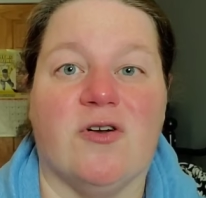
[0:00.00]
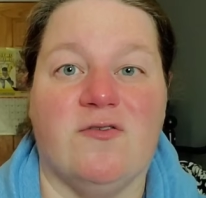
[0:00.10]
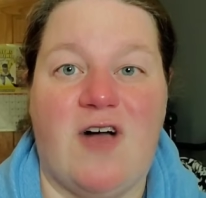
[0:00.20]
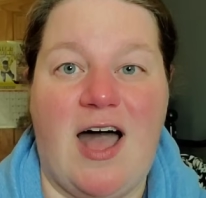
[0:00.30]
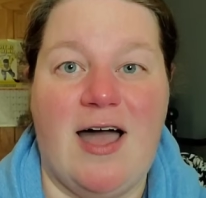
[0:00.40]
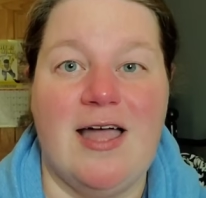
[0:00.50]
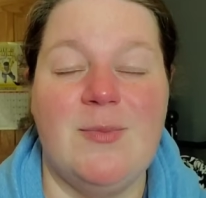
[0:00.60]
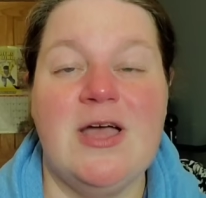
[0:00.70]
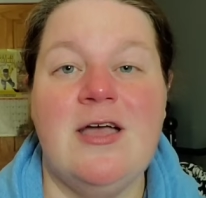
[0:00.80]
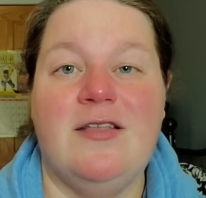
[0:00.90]
or
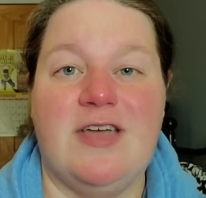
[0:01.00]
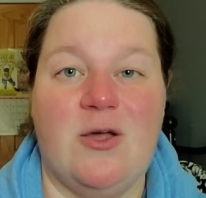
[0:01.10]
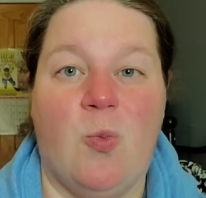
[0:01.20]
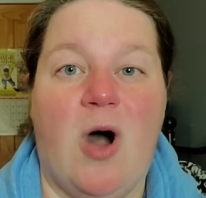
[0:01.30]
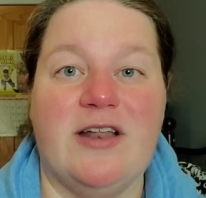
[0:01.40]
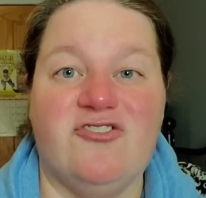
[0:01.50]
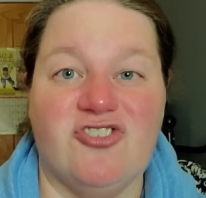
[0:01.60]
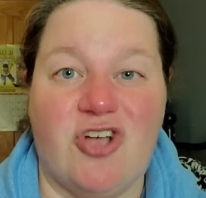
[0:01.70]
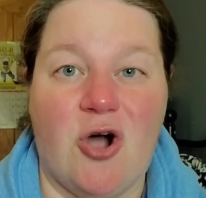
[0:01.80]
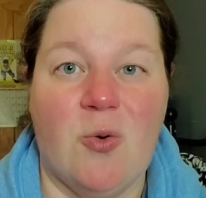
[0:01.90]
vibe that it wanted to
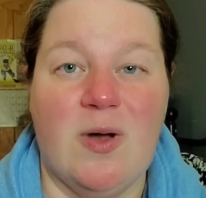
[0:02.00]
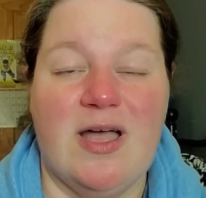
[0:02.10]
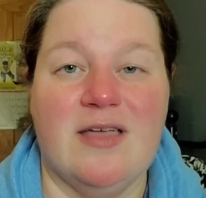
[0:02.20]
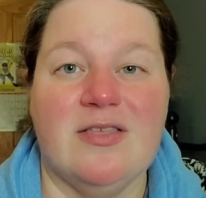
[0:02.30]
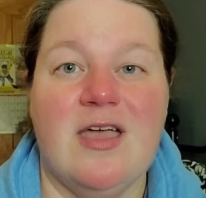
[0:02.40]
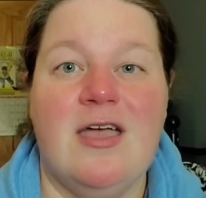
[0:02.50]
go with.